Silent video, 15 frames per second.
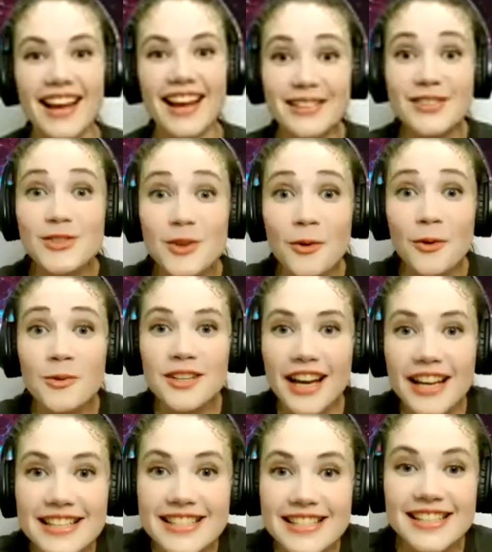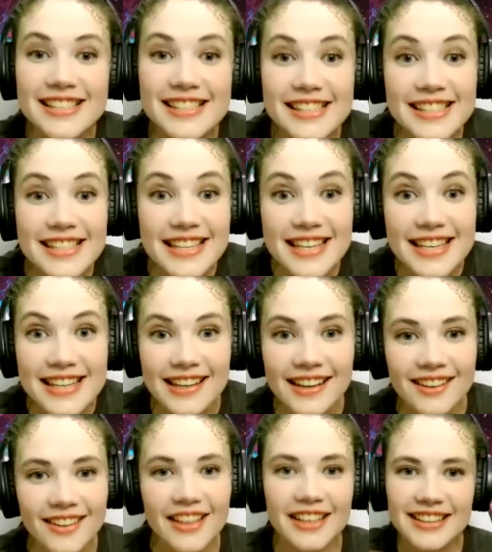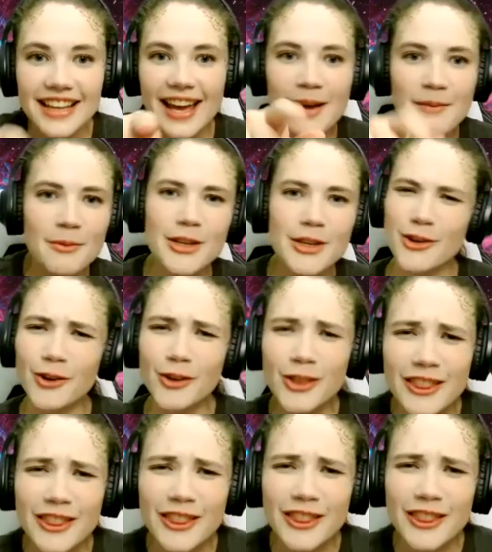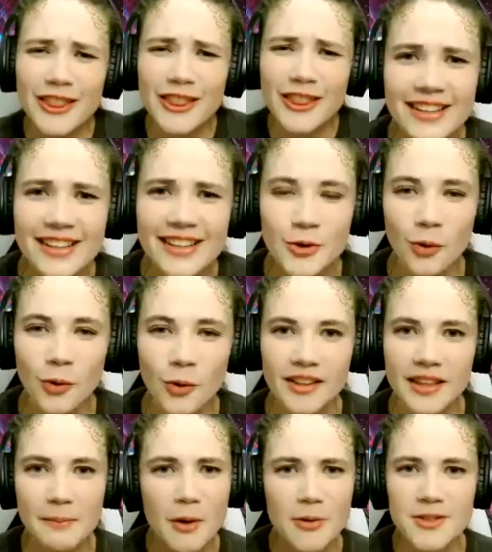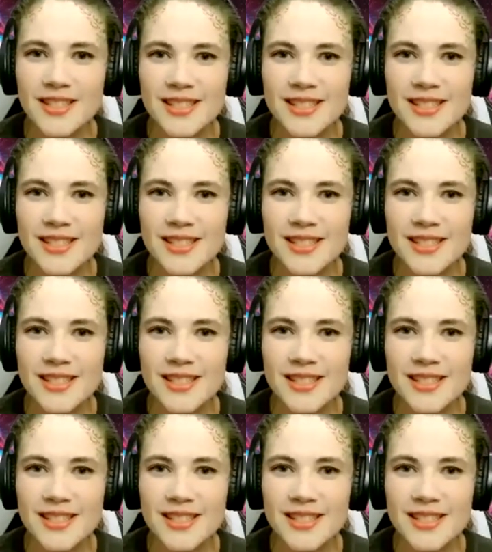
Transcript: so nice to see. Like, mm-hmm. you're lucky in New York. They posted